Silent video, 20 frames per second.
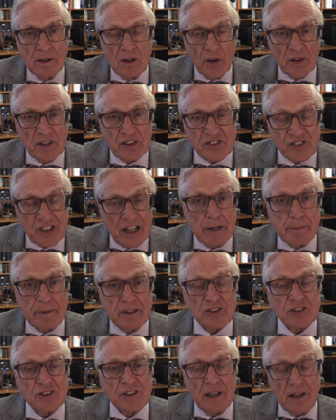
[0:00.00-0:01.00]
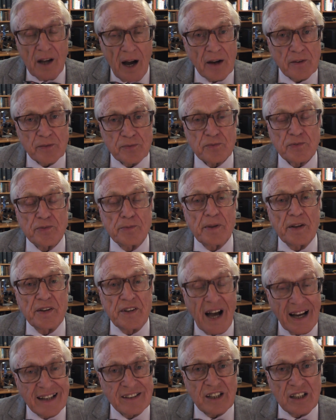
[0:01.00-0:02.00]
on a syllabus derived from the
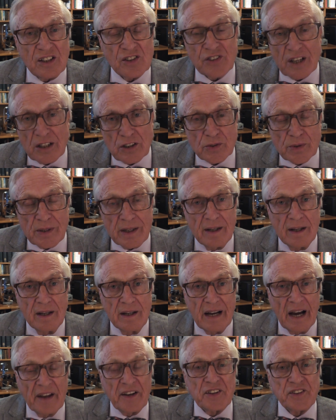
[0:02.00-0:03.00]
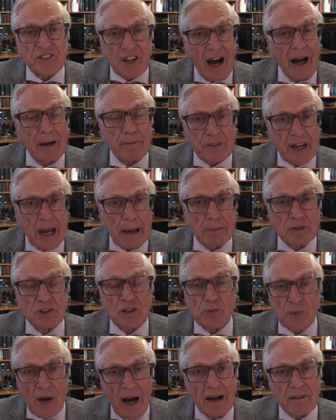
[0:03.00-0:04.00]
19th century and a timetable
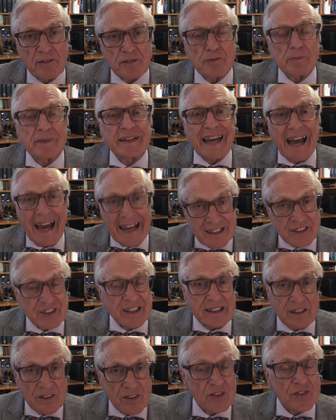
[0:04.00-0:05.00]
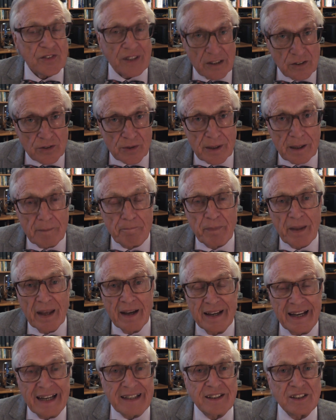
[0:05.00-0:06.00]
derived from the 18th century.
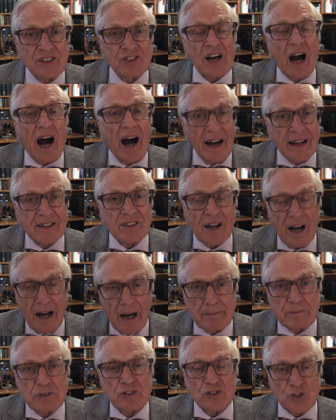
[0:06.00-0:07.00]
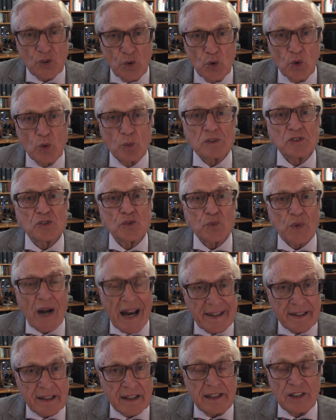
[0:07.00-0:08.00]
It is high time school was
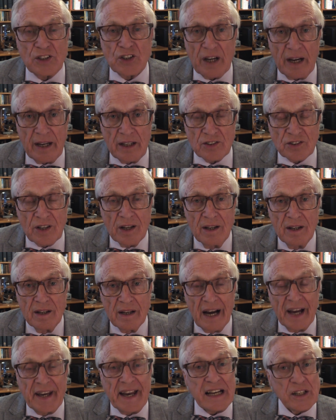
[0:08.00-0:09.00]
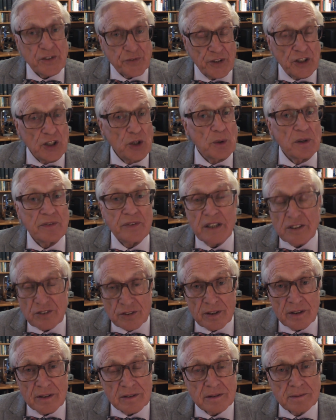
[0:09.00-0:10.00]
radically changed. And as for
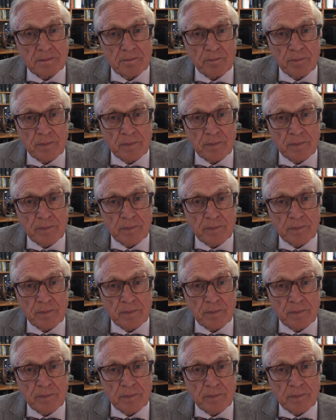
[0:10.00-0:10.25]
universities,